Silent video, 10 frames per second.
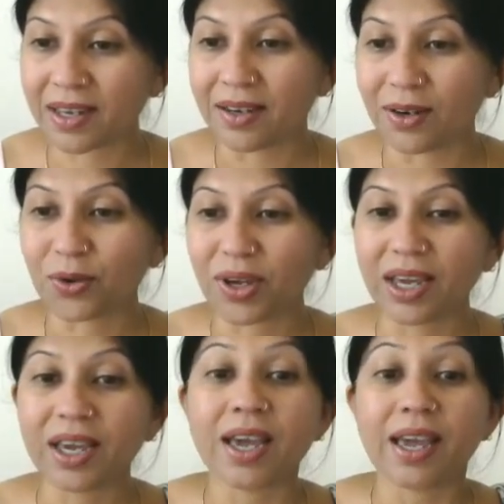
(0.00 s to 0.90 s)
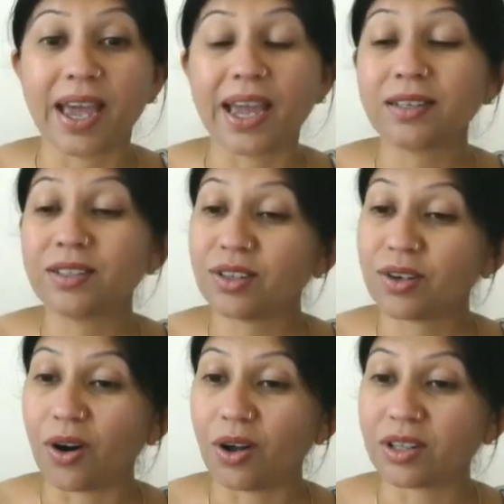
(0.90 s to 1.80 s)
Okay, and
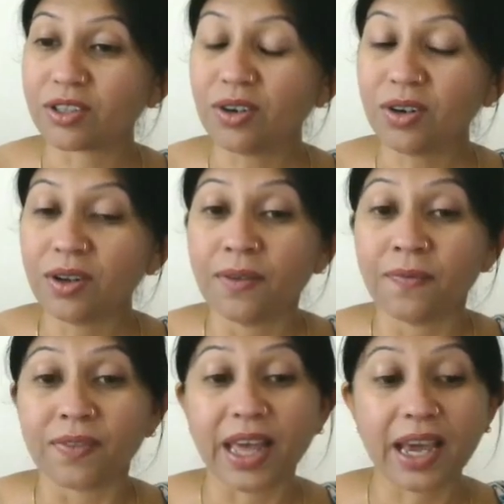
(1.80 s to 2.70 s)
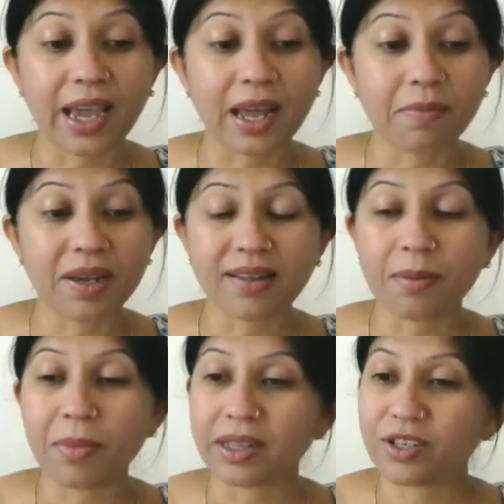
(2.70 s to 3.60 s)
also there can be
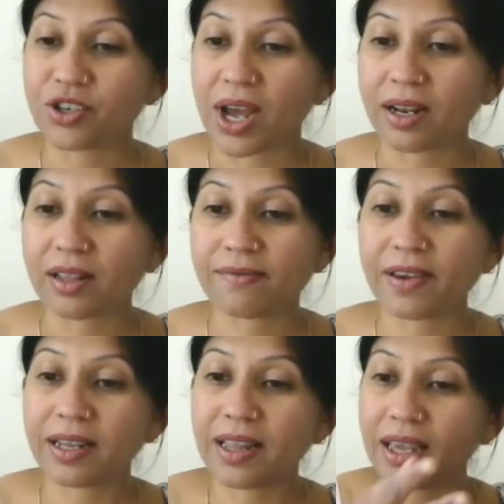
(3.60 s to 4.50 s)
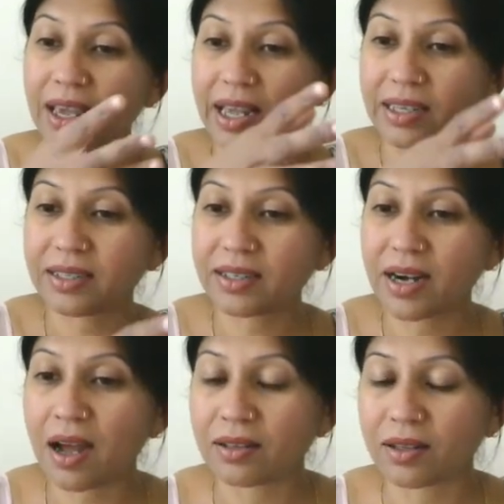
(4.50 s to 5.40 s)
some other channels where
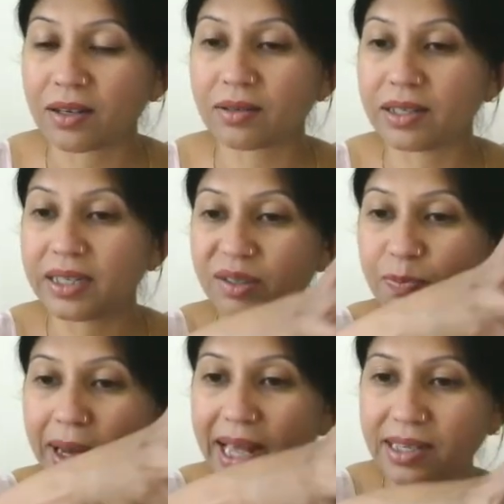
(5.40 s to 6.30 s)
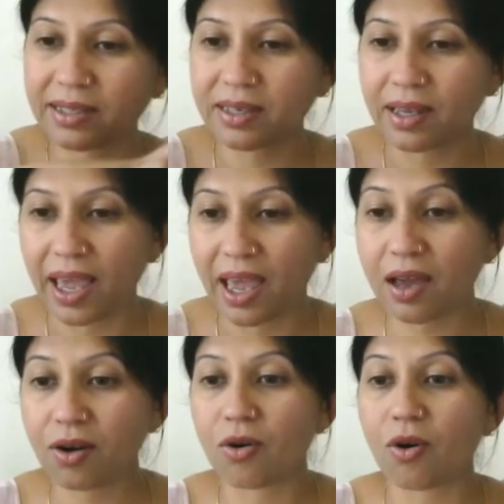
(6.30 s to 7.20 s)
the displaced air
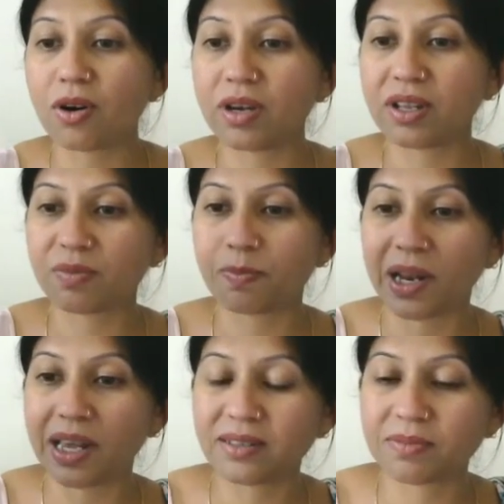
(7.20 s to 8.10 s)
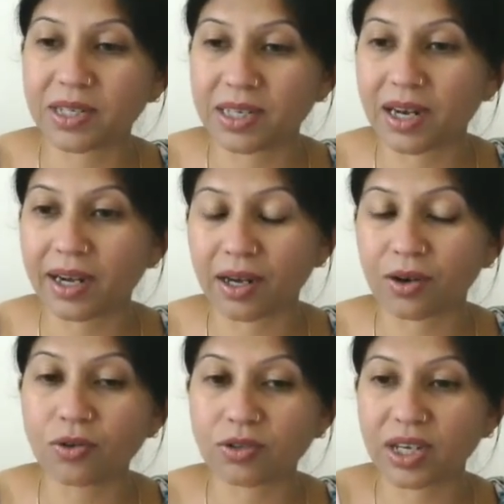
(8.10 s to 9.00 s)
or displaced material can
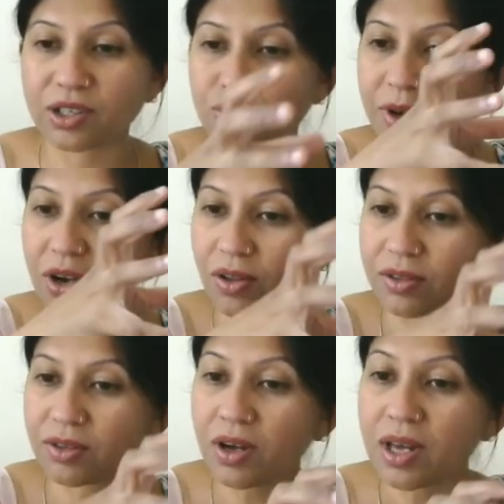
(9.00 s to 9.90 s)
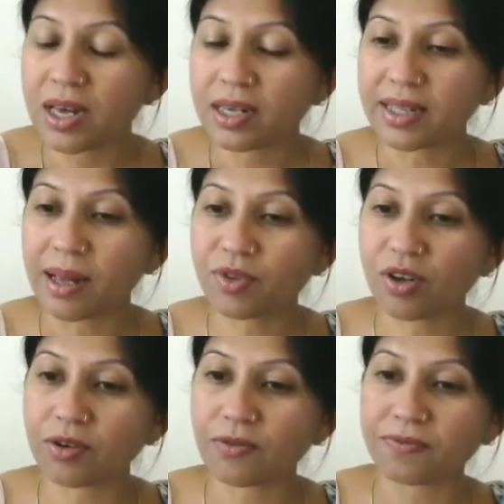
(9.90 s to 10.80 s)
go. So there should be also
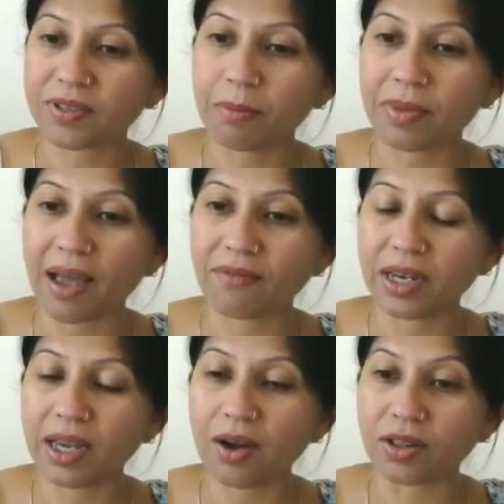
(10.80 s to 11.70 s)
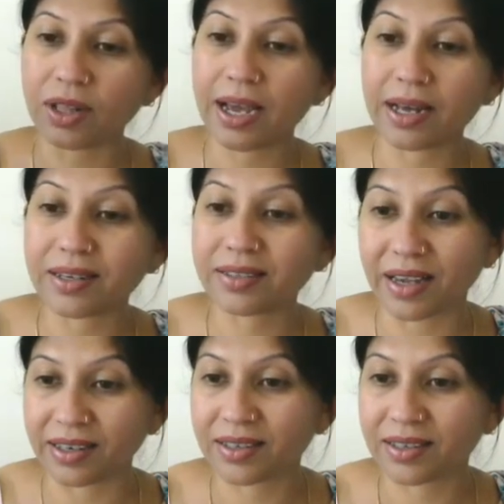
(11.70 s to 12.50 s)
some cavity on the other side.